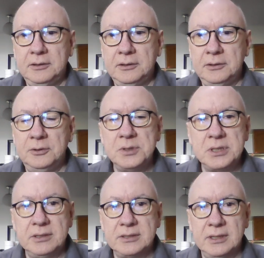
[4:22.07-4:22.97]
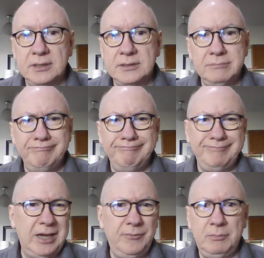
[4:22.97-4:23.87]
Lucy says,
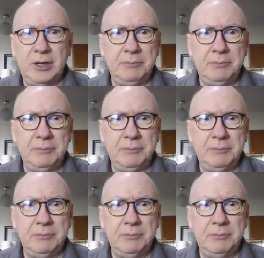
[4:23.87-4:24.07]
everybody